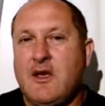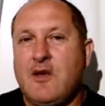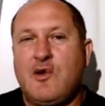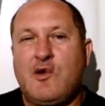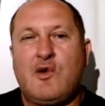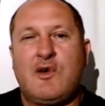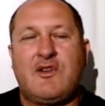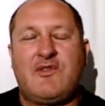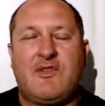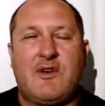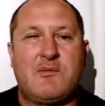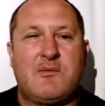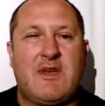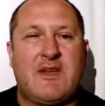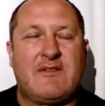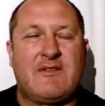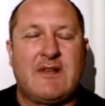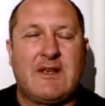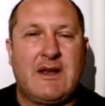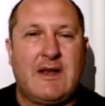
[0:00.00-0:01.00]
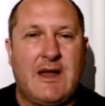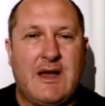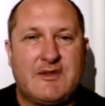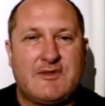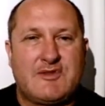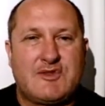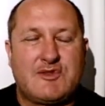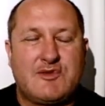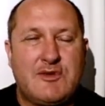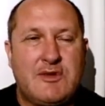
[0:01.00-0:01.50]
or if I'm having a live
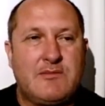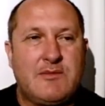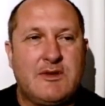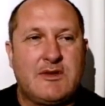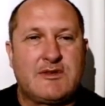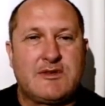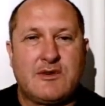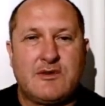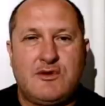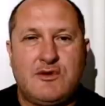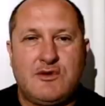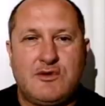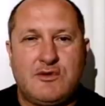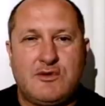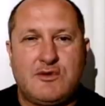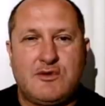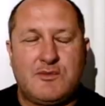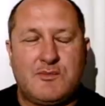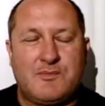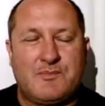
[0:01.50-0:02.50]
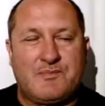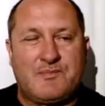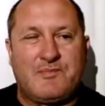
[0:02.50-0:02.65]
stream, it's YouTube.